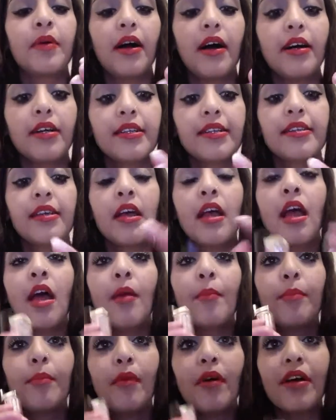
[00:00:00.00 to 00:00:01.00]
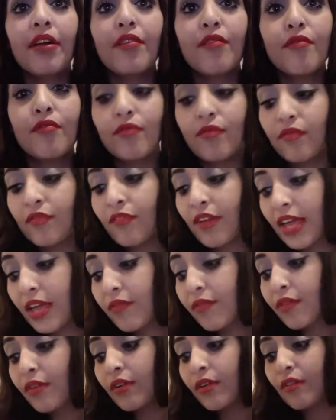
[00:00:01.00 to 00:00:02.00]
But my
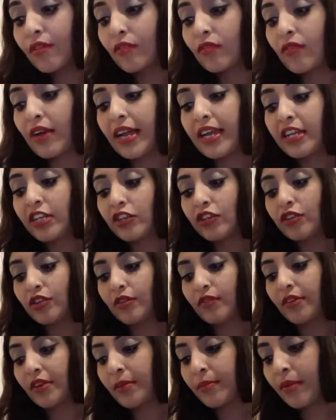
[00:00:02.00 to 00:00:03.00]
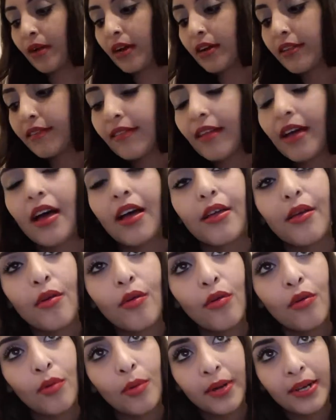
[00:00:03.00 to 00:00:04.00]
favourite range of lip colours that I
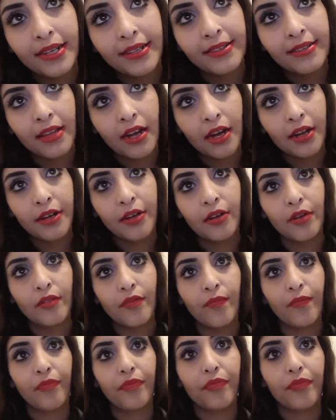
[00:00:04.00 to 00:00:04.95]
always kind of